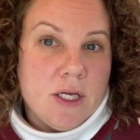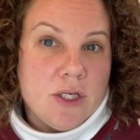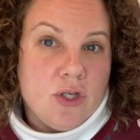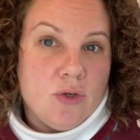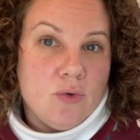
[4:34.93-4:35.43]

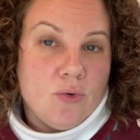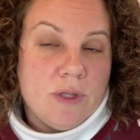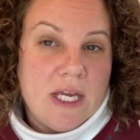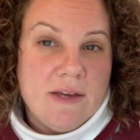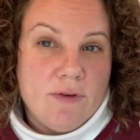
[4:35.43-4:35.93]

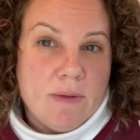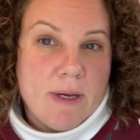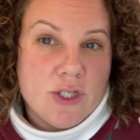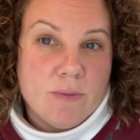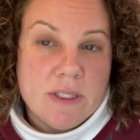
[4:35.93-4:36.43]
they give you the
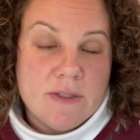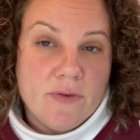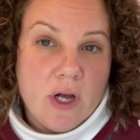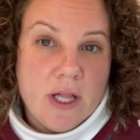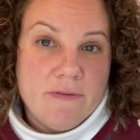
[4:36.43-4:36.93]
measurements
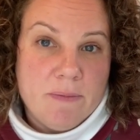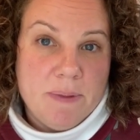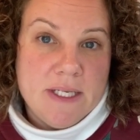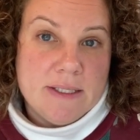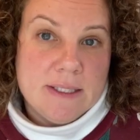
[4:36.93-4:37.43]
for all of the
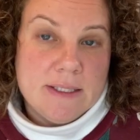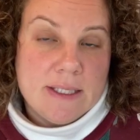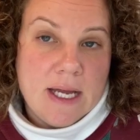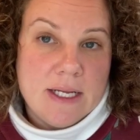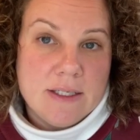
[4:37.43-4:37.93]
pieces,
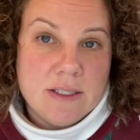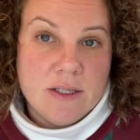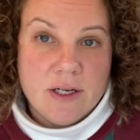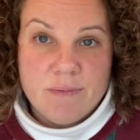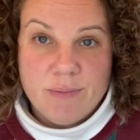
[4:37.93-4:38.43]
and
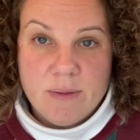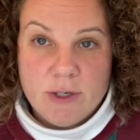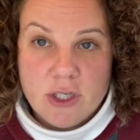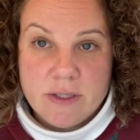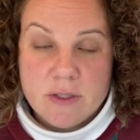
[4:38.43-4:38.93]
they're pretty
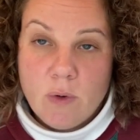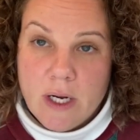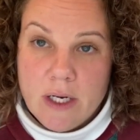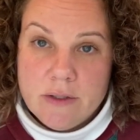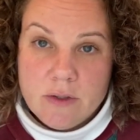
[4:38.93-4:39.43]
much all
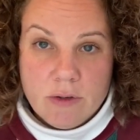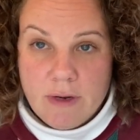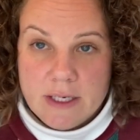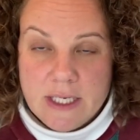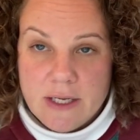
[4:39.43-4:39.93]
squares or
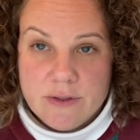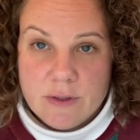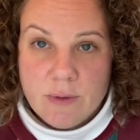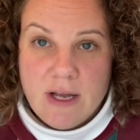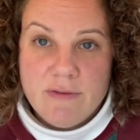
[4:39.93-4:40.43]
rectangles
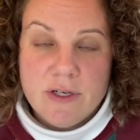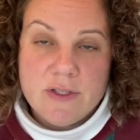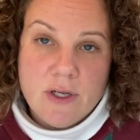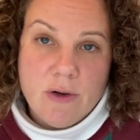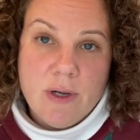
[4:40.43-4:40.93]
or whatever,
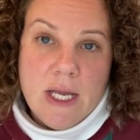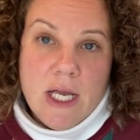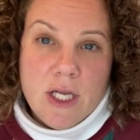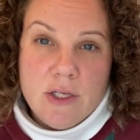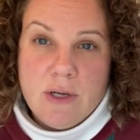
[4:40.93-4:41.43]
so
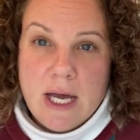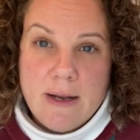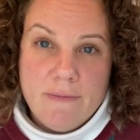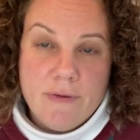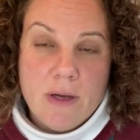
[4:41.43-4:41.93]
you kind
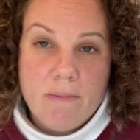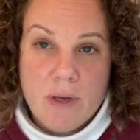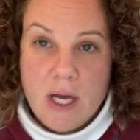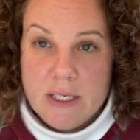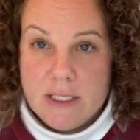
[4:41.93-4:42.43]
of
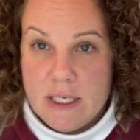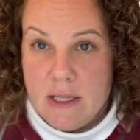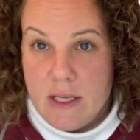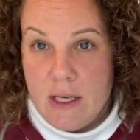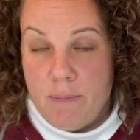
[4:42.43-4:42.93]
cut
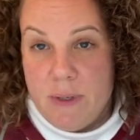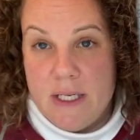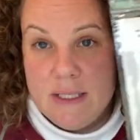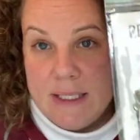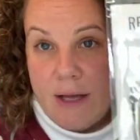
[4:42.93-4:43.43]
the
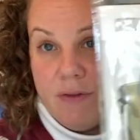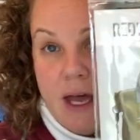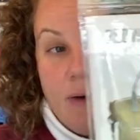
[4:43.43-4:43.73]
pieces out that